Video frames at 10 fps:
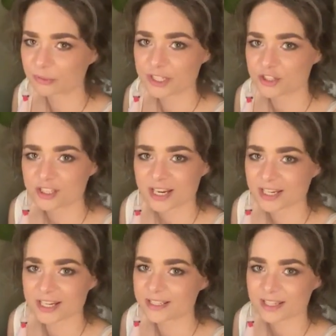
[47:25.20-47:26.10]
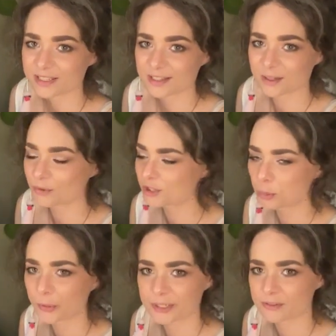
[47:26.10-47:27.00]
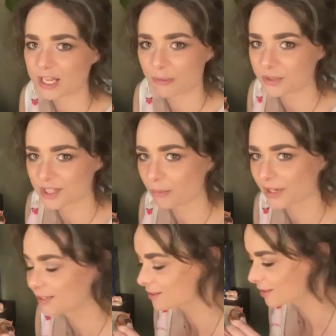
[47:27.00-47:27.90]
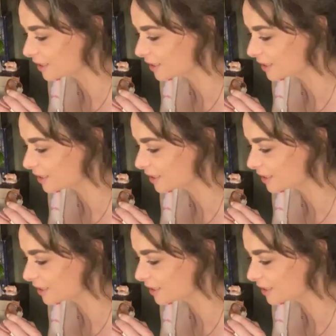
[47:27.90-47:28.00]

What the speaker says: reached a decade, then what's the point of stopping?